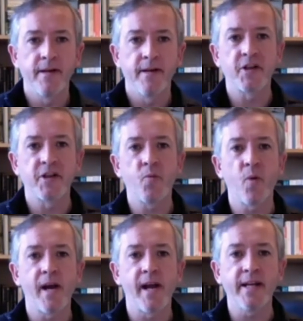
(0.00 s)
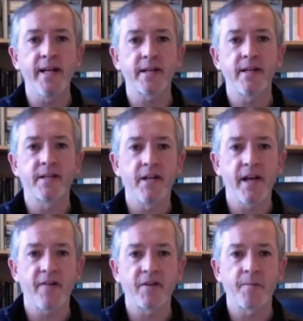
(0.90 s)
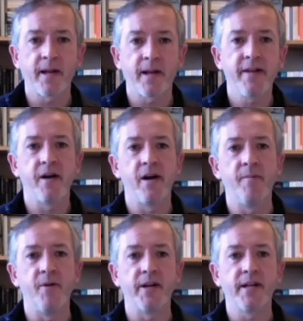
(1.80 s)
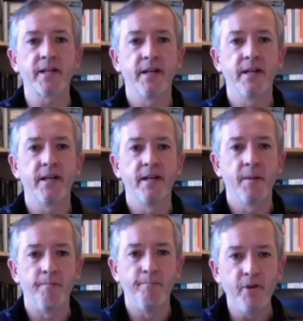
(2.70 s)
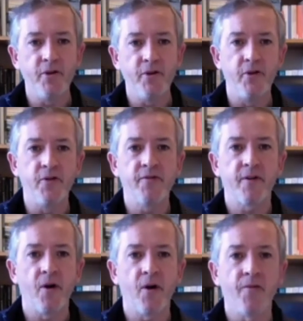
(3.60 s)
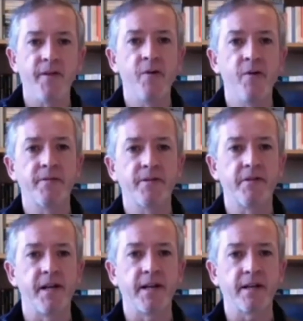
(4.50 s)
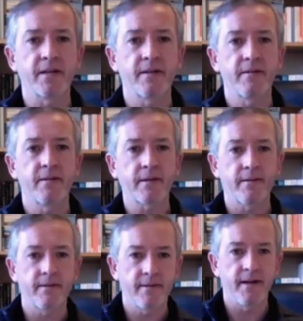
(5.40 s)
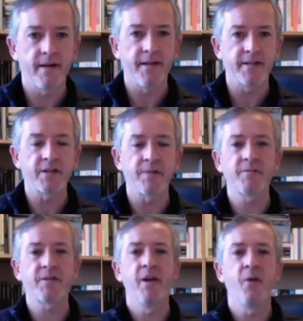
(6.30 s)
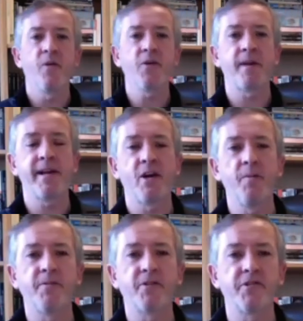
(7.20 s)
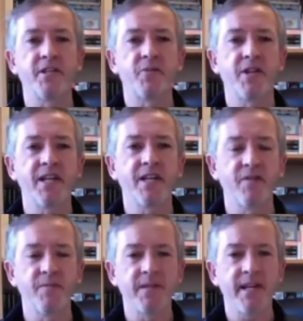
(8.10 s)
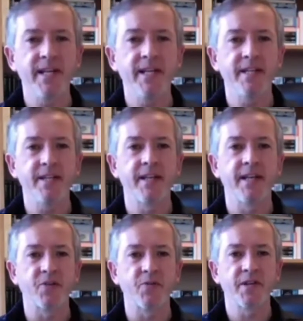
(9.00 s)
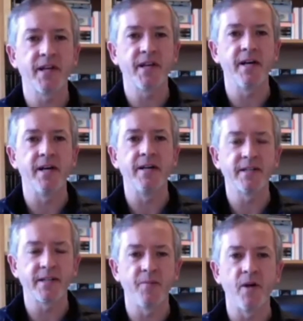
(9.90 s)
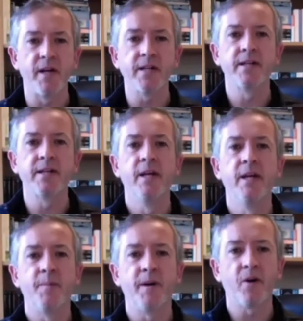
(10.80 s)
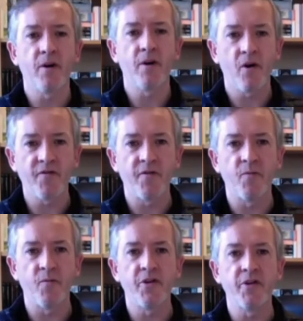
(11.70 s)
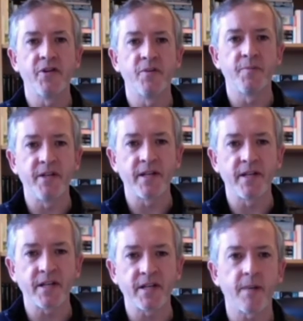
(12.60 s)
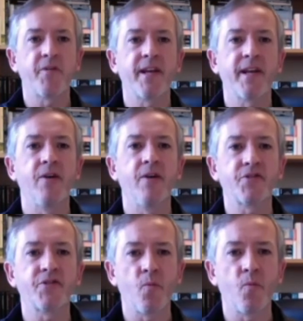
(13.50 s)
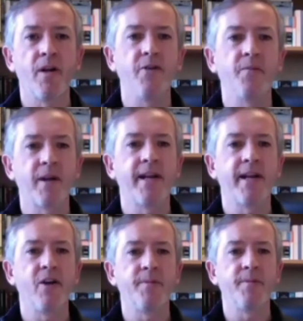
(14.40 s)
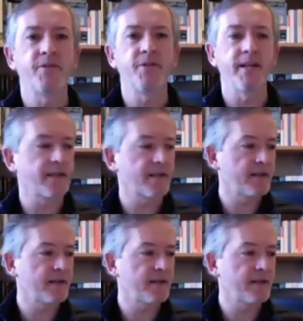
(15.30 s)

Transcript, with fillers: So don't wait until you have to play the harmonics. Move on the open strings. Like this. So sometimes when you're playing open strings, we think of them as easy things, which they are in some ways. But often what you can do is be doing something else while you're playing the open strings